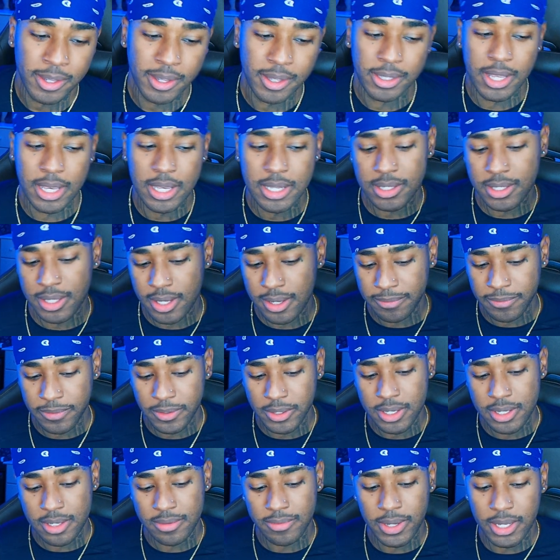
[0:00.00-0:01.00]
That's it for
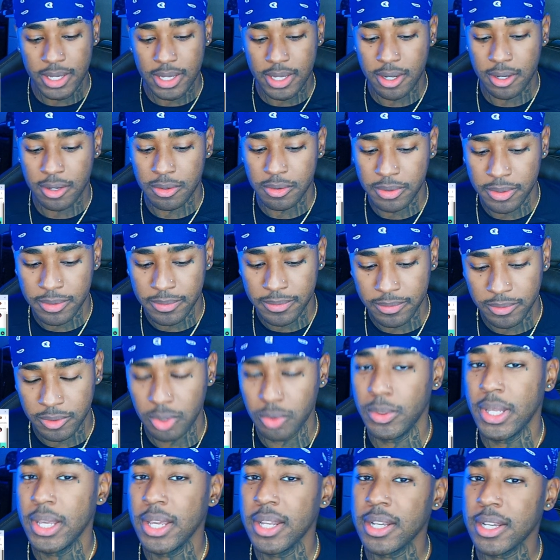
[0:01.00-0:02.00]
this video.
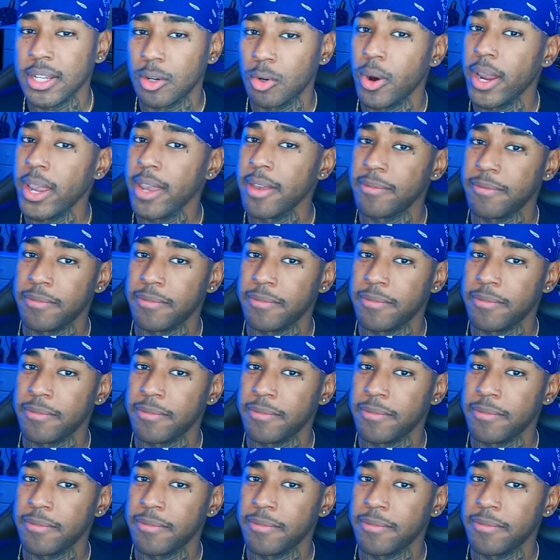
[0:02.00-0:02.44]
You did a great